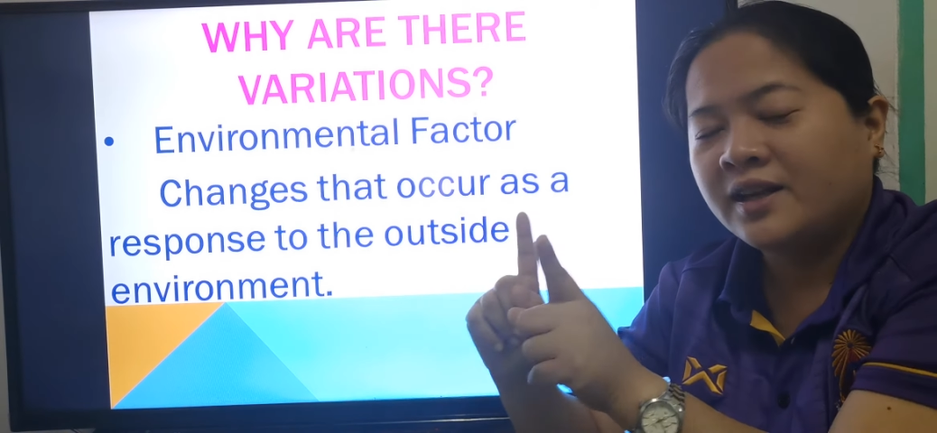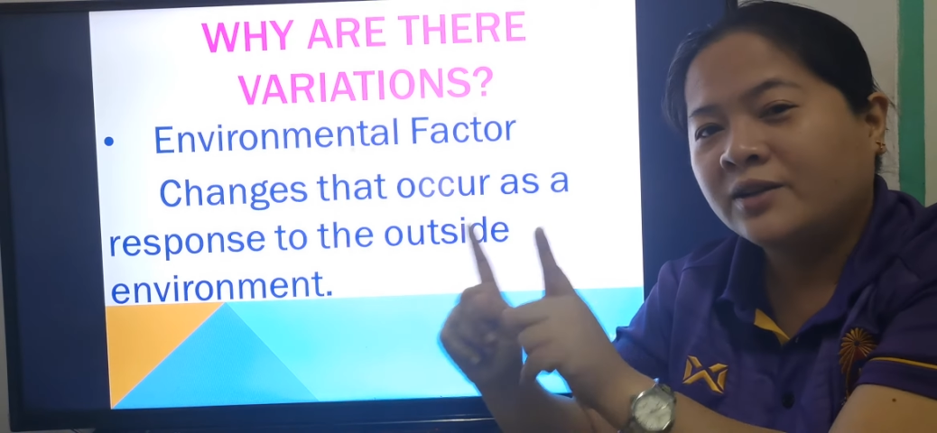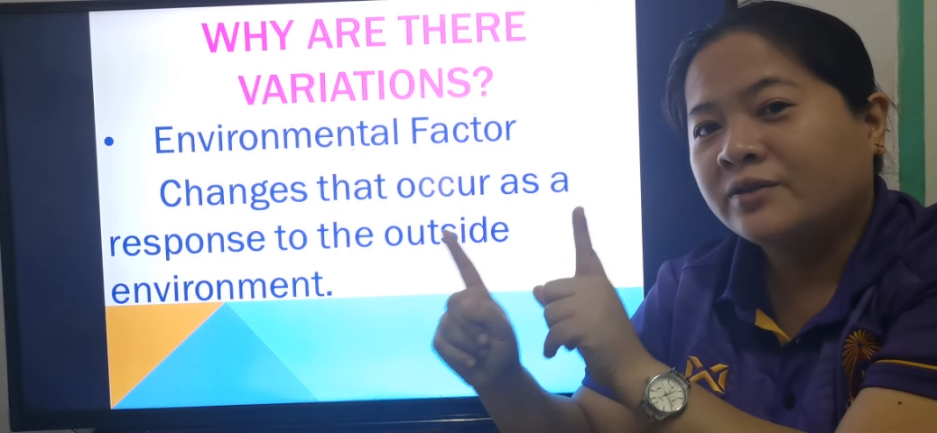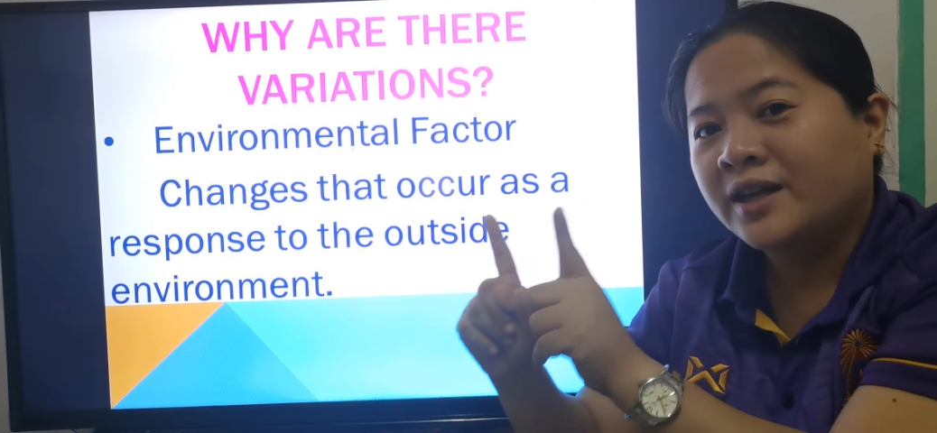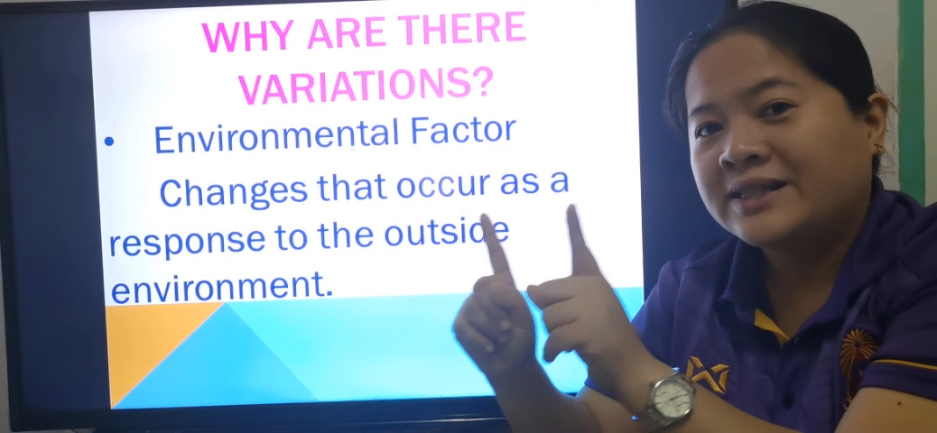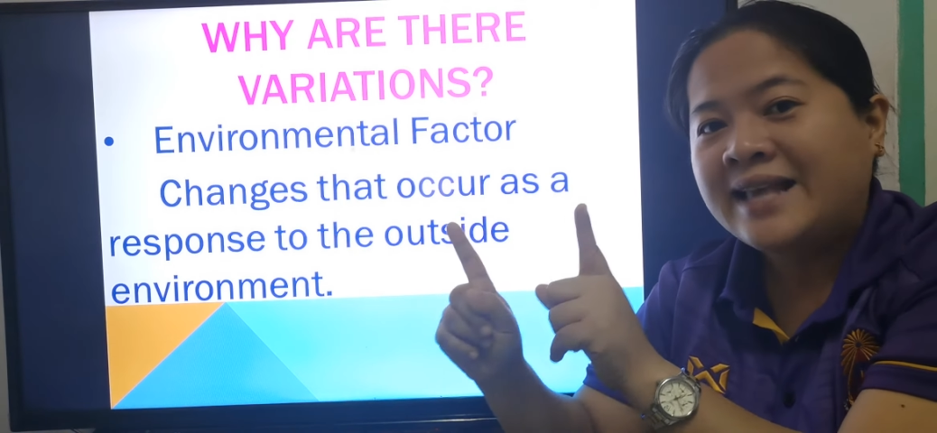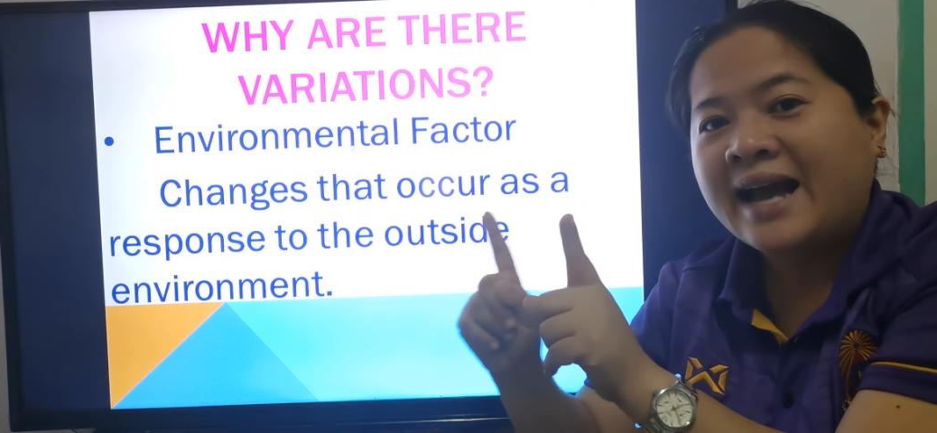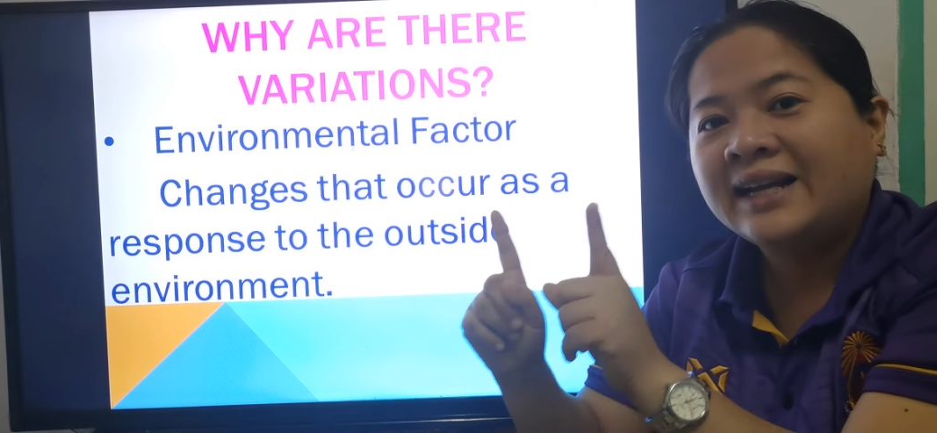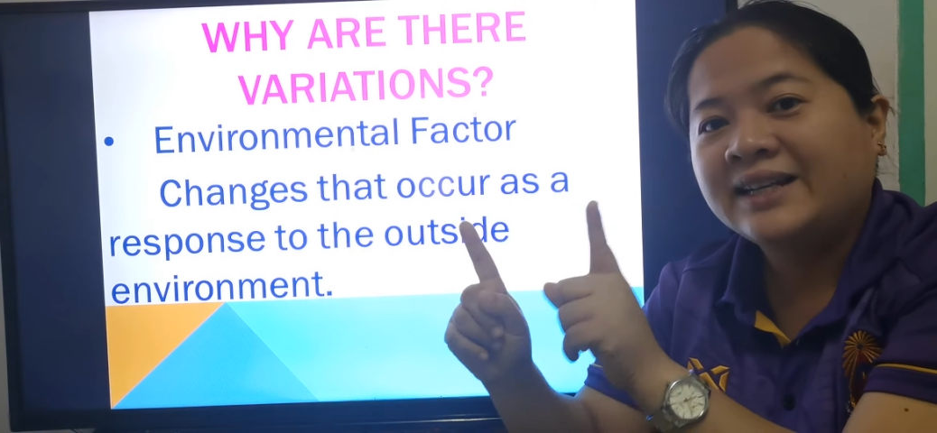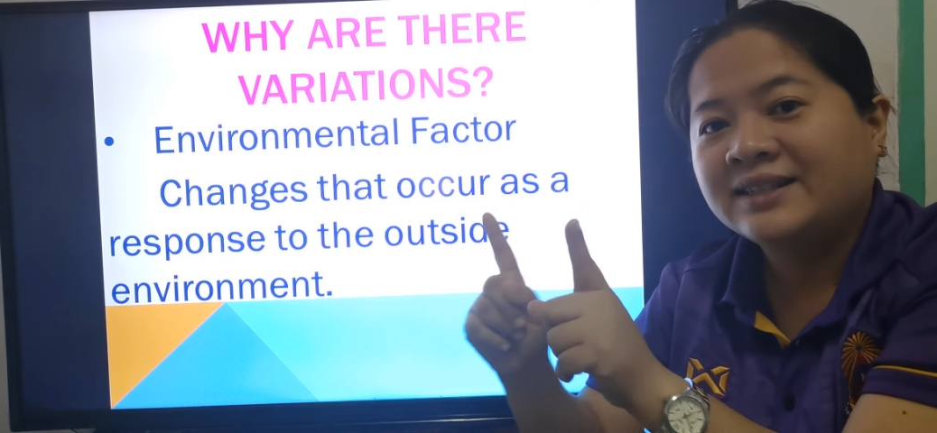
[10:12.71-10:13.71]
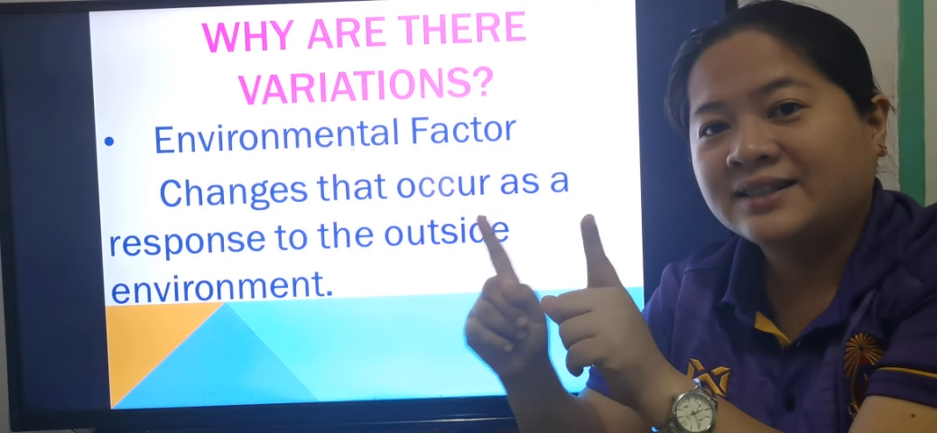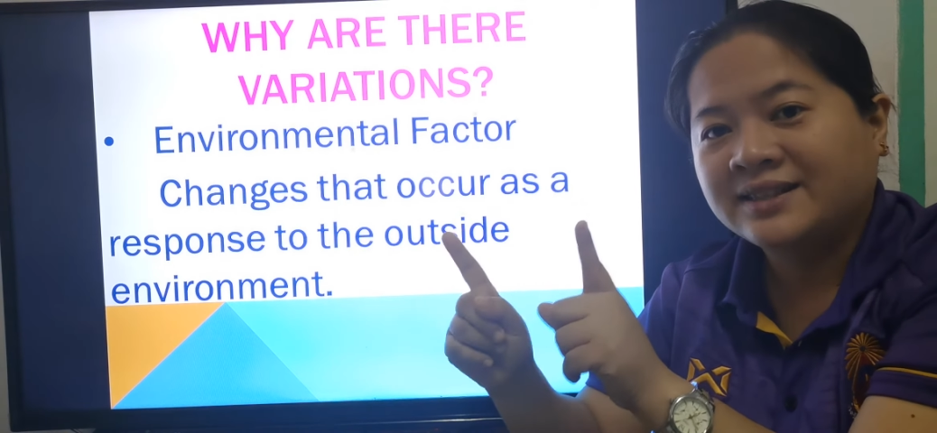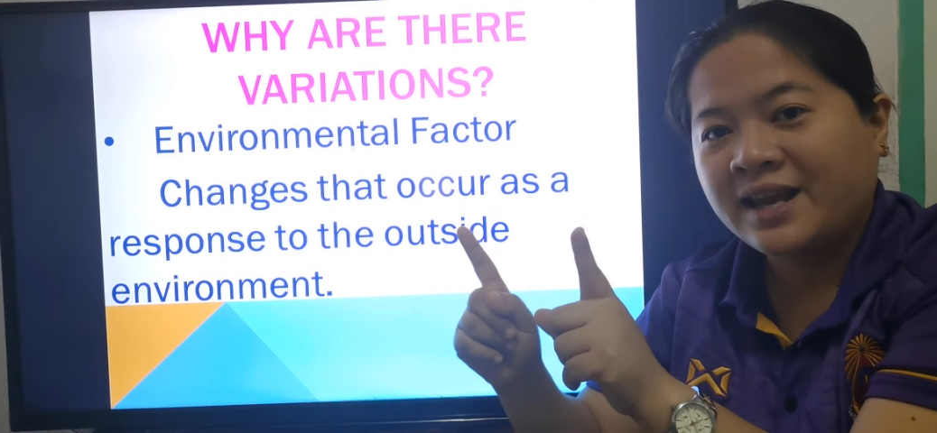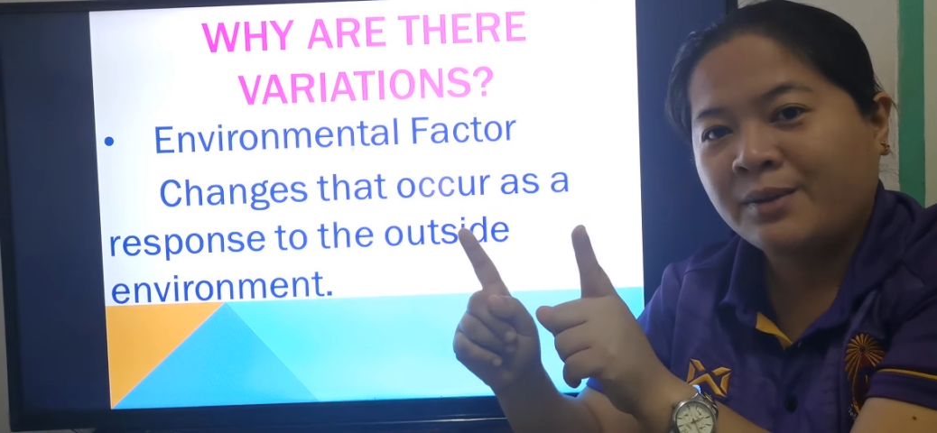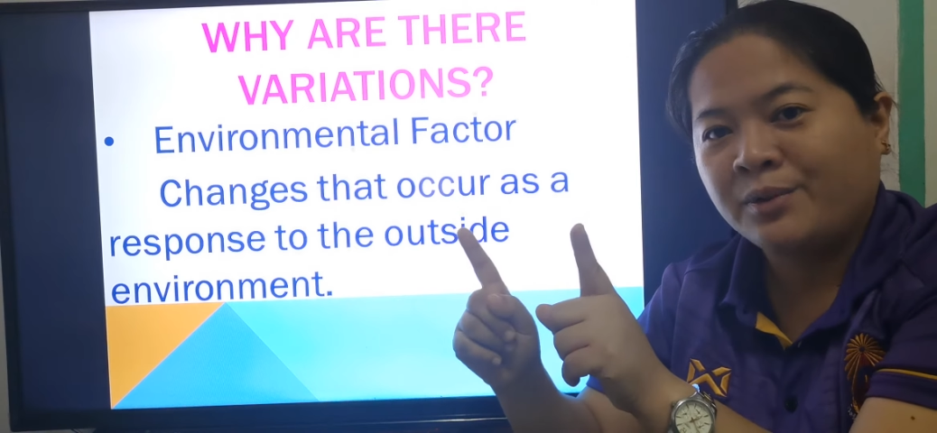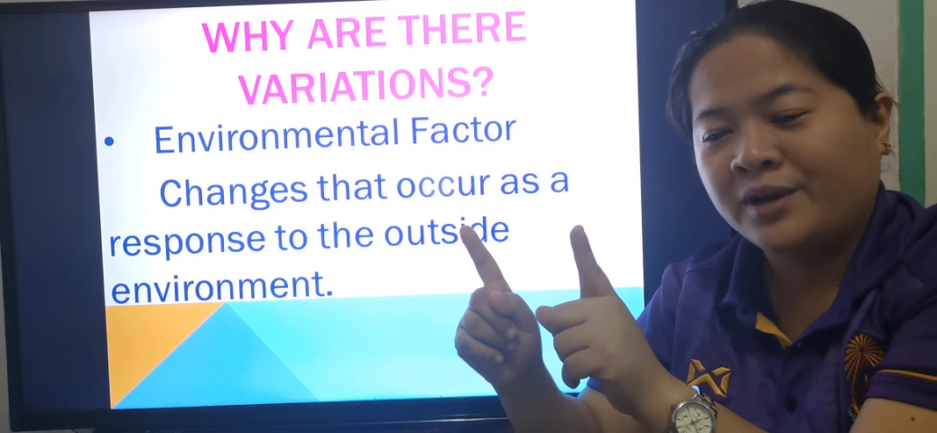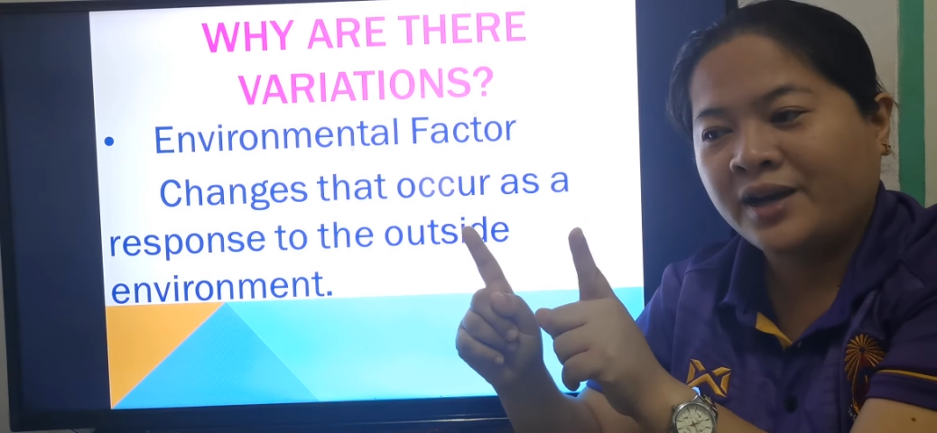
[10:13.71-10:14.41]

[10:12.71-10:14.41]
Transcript: They look exactly the same,